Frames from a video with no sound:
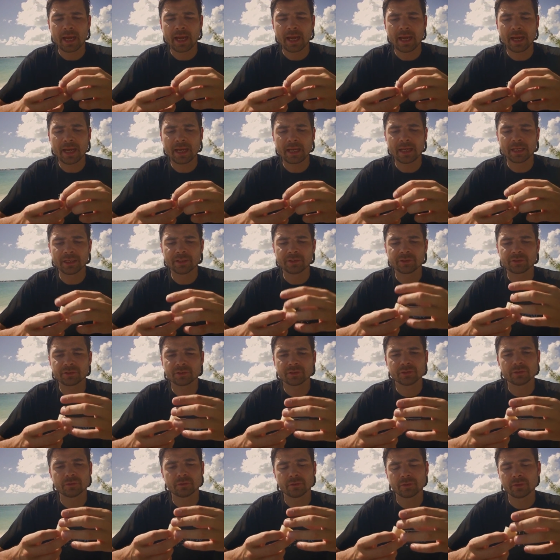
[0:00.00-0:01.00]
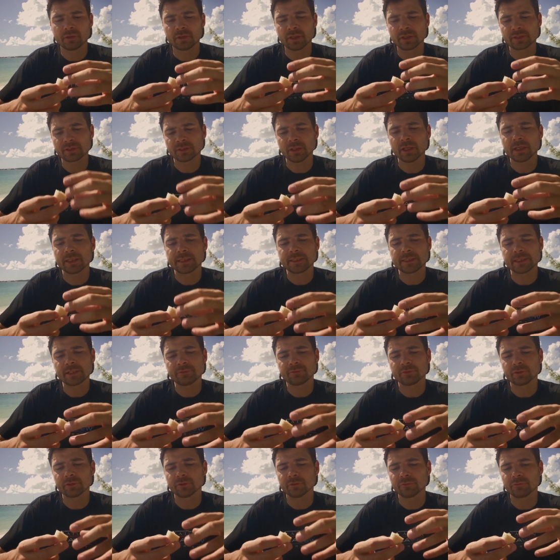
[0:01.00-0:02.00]
and they're slightly
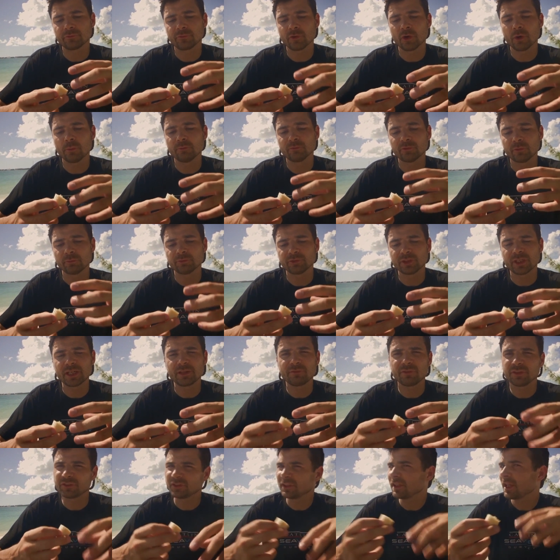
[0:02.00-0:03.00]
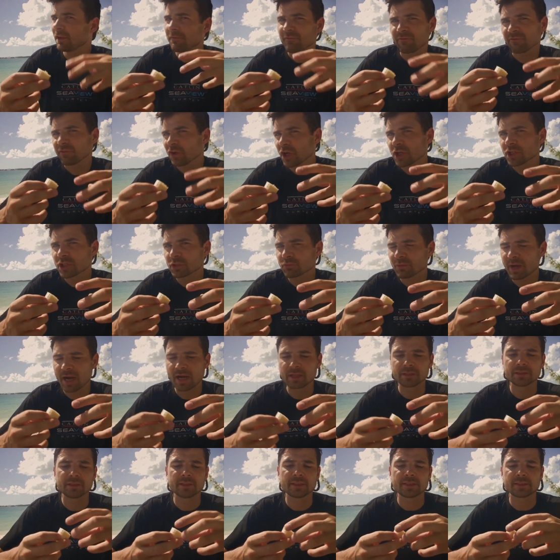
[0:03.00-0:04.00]
different from, from jellyfish. They don't float
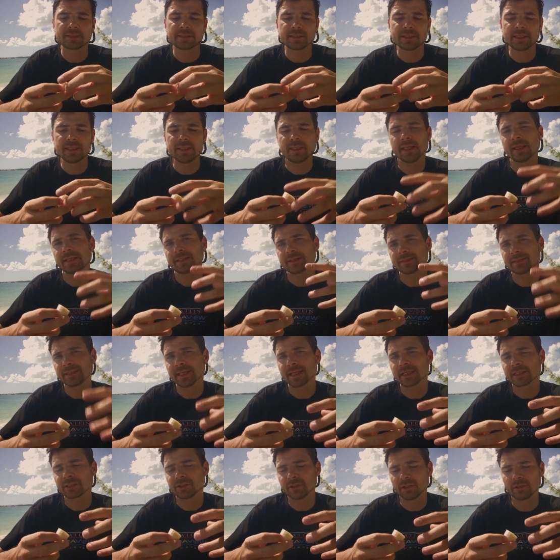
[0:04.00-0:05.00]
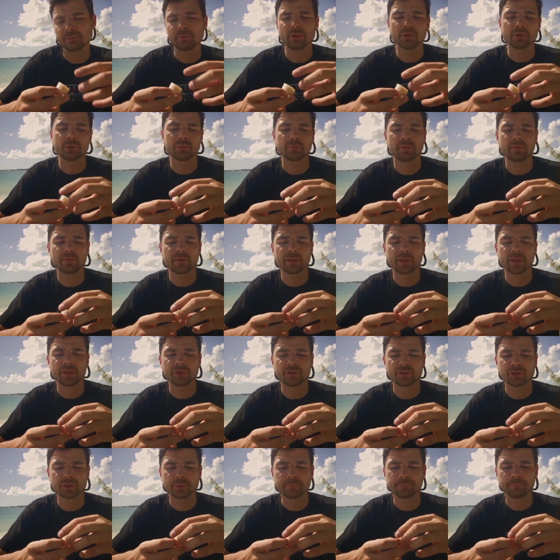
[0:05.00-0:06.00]
around in the sea, they stick to the bottom of the
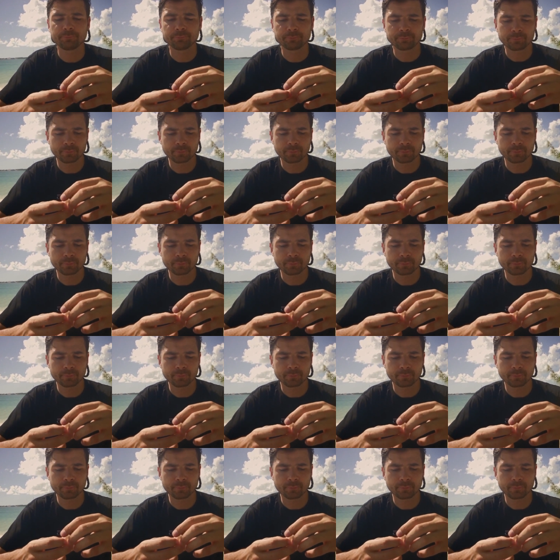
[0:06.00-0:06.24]
ocean.